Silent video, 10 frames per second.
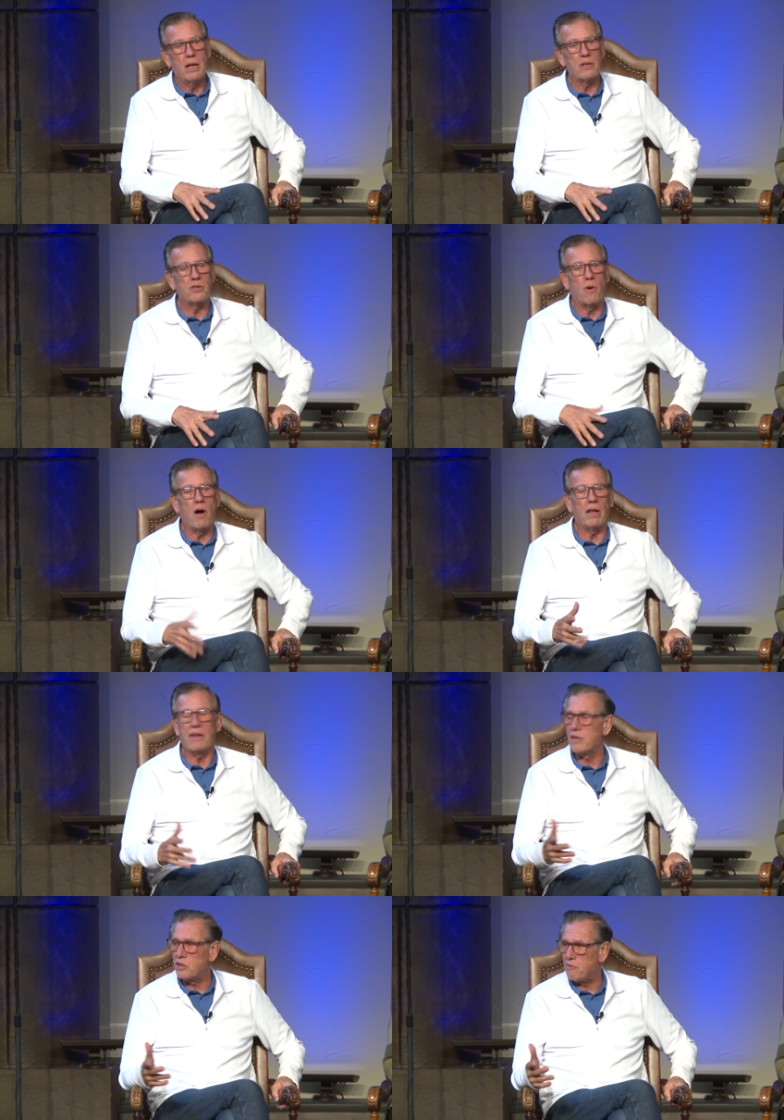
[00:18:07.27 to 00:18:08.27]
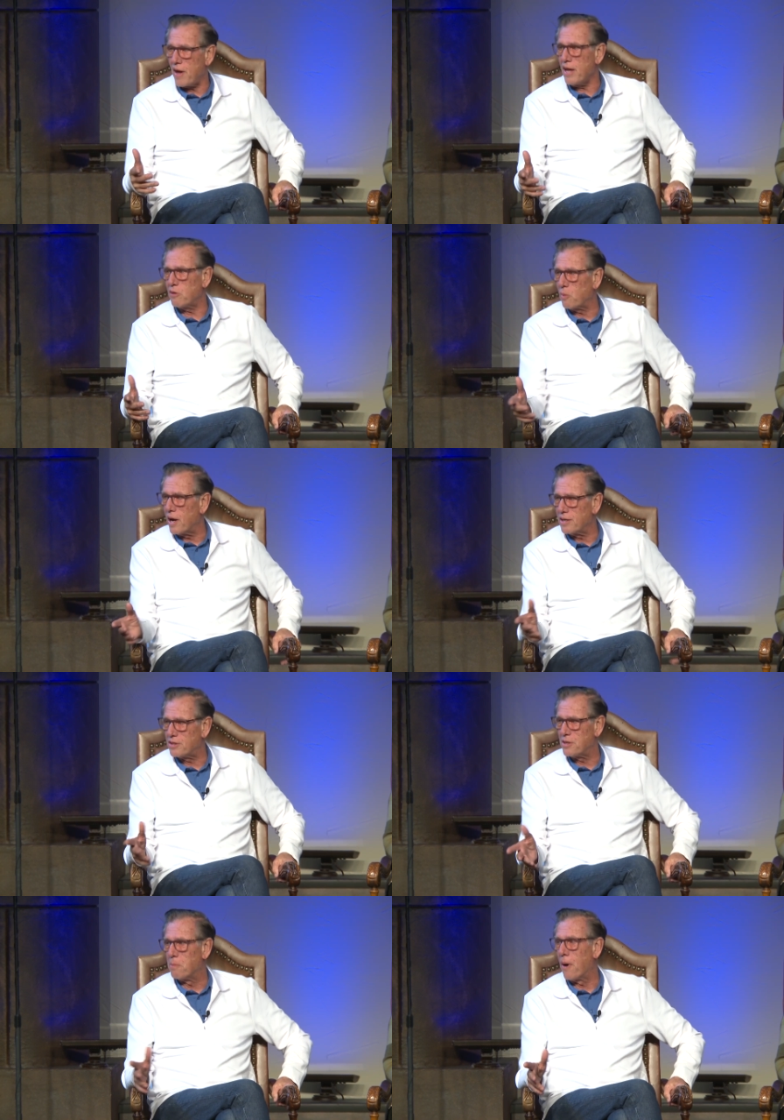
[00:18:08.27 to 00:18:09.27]
And so all of this faith
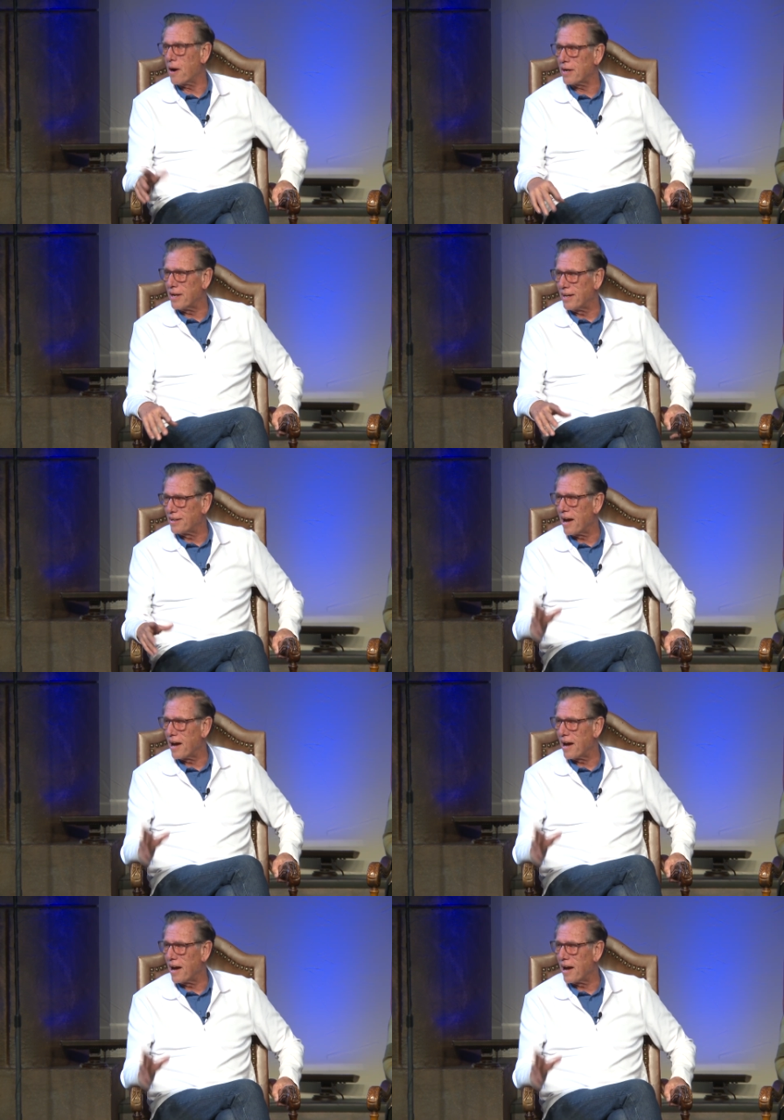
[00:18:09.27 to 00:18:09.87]
was the bargaining.